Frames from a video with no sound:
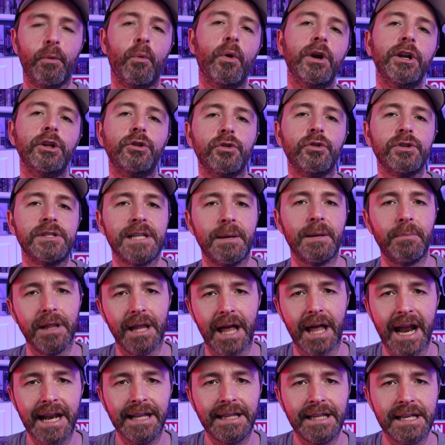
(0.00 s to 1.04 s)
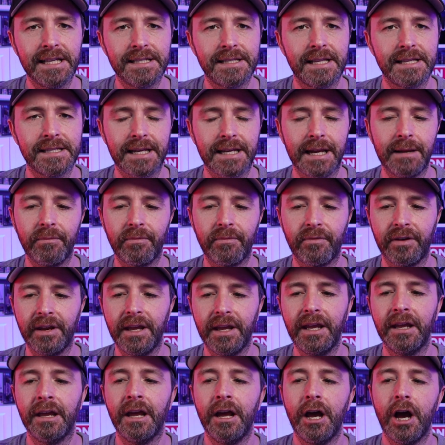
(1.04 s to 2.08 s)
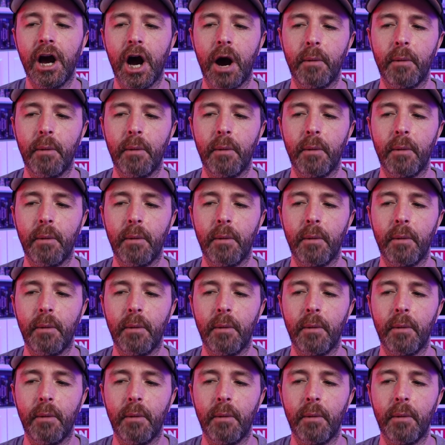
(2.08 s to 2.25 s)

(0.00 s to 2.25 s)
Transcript: want to do similarities to Scream 3,